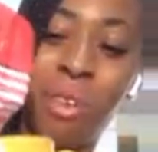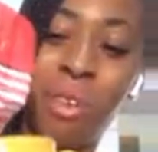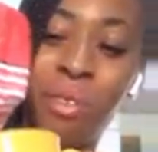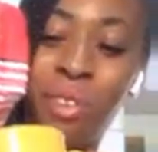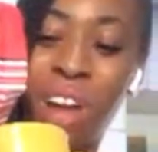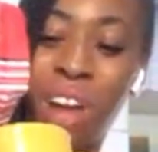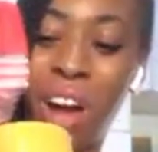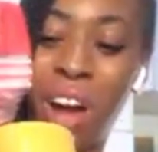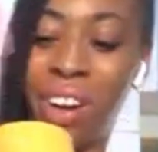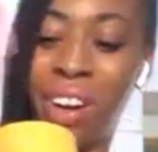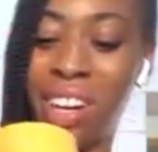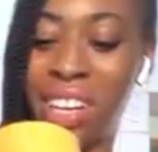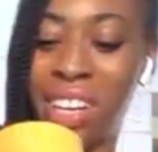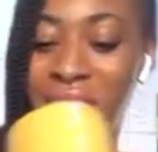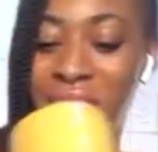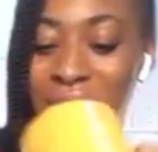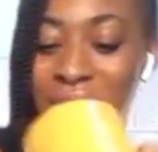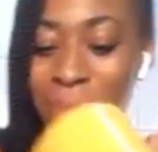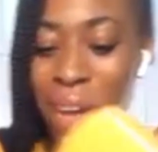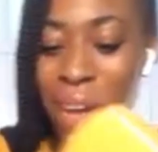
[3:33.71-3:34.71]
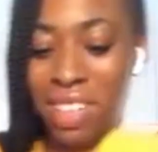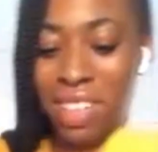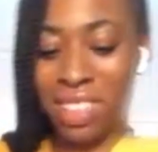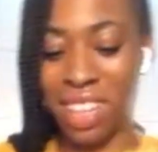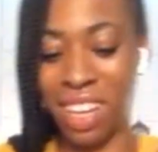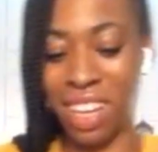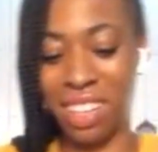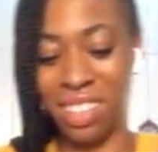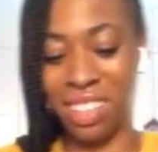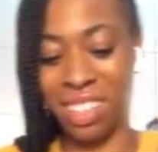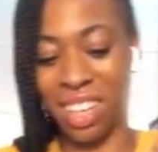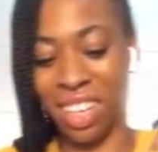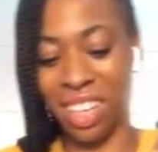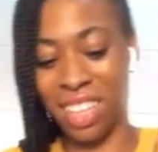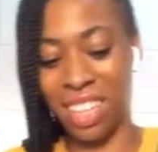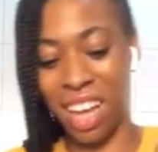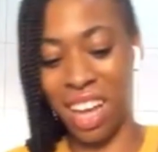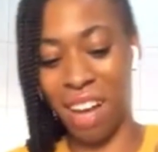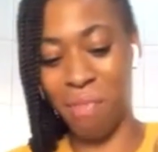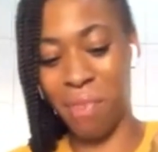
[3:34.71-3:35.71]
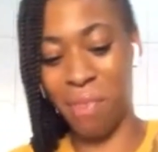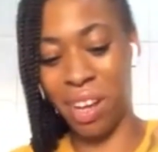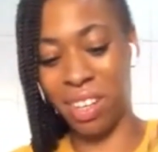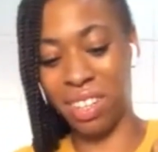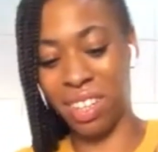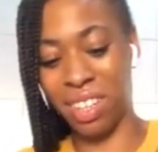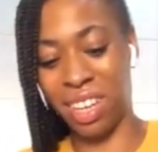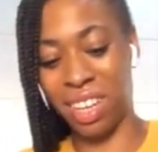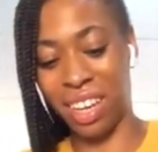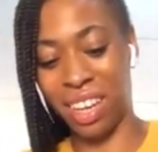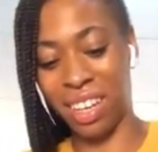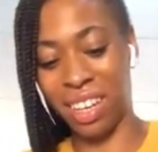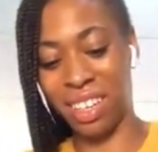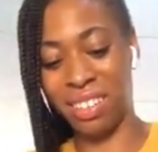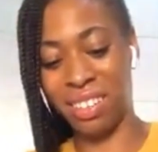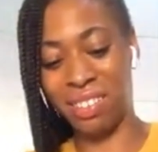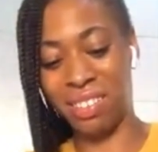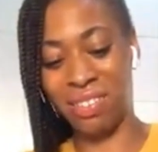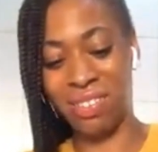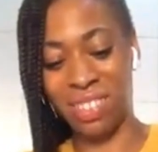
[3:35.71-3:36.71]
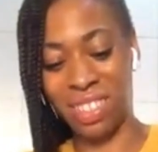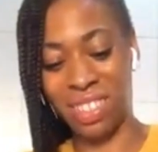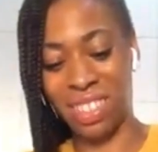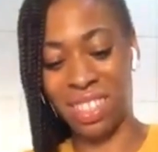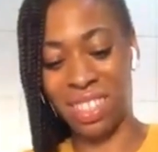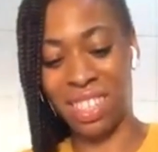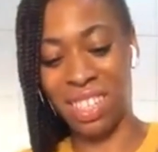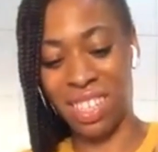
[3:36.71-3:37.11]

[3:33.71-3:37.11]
more flour because mine is not. That's not how mine looks like.